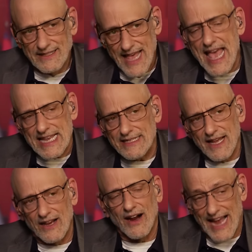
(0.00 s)

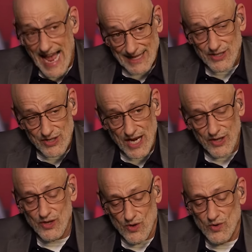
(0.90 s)
Then at the State
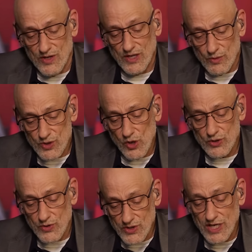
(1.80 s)
of the Union, there was
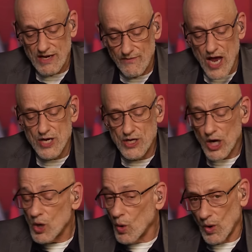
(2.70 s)
also Steve
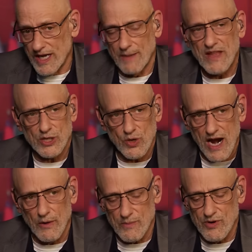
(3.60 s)
Nicoy. I'm not sure
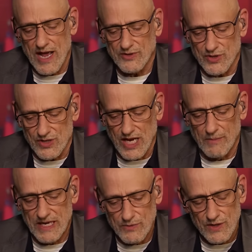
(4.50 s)
how he pronounces his
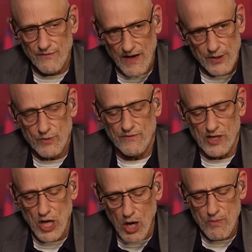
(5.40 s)
name, but he was the father of
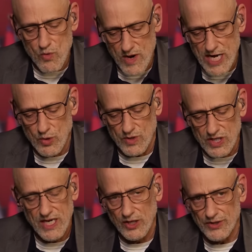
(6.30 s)
a young Marine who was
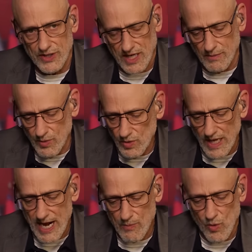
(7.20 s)
killed at the
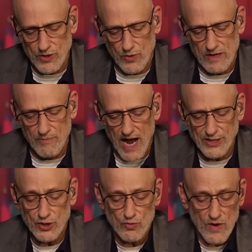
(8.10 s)
Kabul airport during
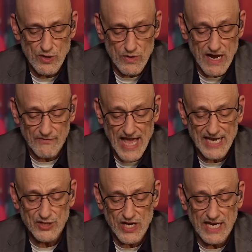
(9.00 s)
Biden's surrender in
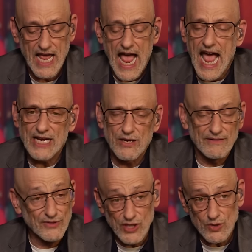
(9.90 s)
Afghanistan. And
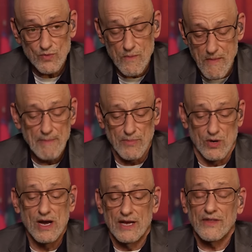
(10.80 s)
just
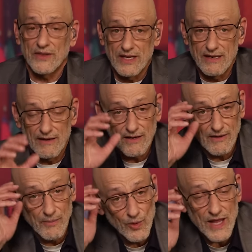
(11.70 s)
remember that the
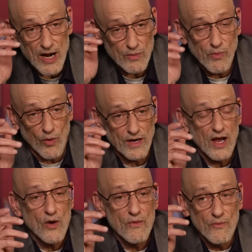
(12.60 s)
Kabul
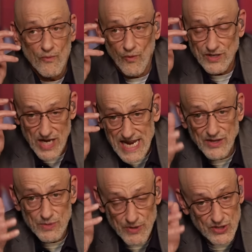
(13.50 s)
airport was
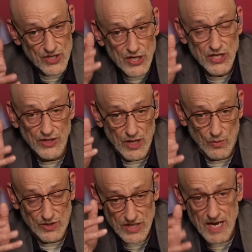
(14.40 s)
in the position that
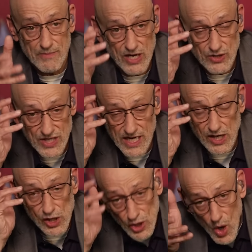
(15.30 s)
it was in because he
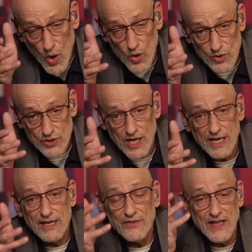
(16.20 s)
closed
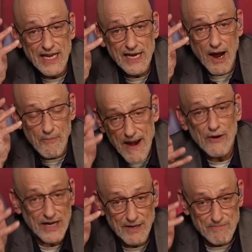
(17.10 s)
the
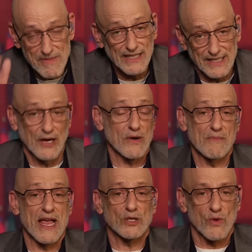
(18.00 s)
American military
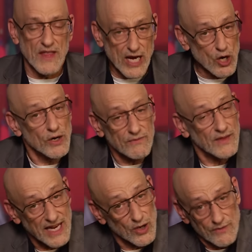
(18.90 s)
base where they could
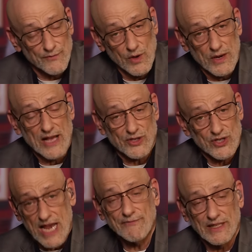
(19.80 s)
have flown out
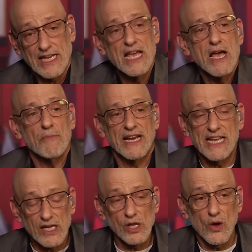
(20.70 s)
safely, but
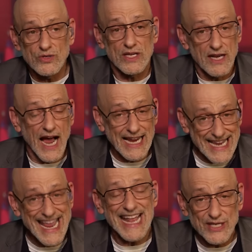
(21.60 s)
he closed it
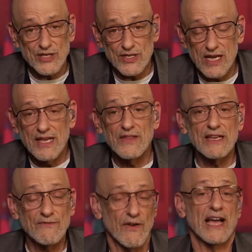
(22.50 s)
against
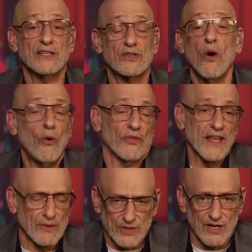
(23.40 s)
the advice. The whole
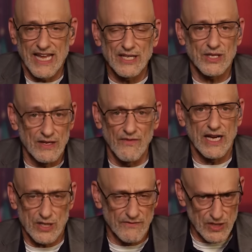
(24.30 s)
thing was against the
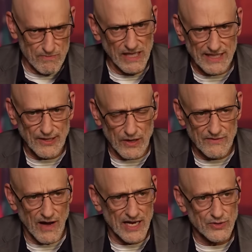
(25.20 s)
advice of his military
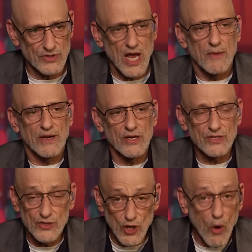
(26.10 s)
advisors
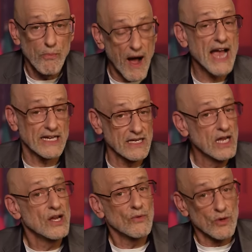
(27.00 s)
because Joe
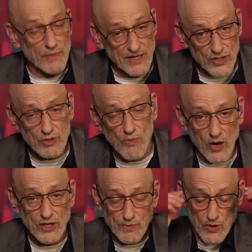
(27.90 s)
Biden would be the
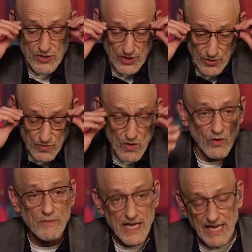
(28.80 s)
smartest person in the
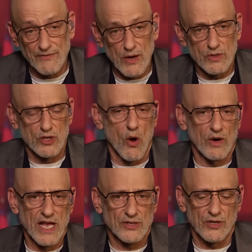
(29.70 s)
room if there was no
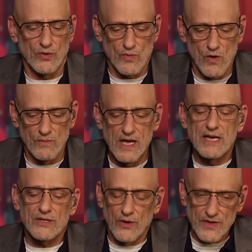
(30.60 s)
one else in the room.
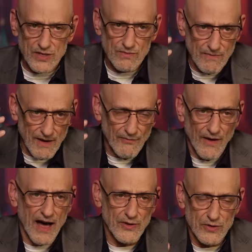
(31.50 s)
So this
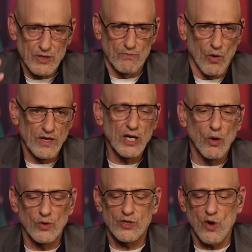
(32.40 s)
father, this morning
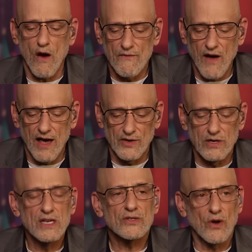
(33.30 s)
Gold Star
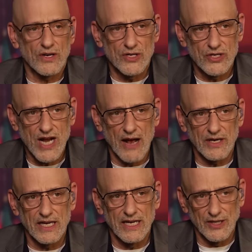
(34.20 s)
father, started
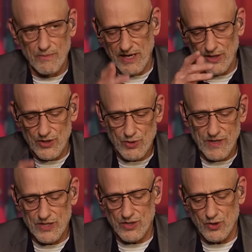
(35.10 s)
shouting in the middle of the
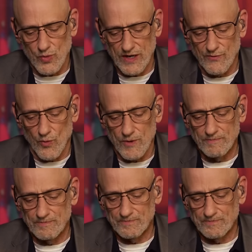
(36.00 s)
speech. This is 24.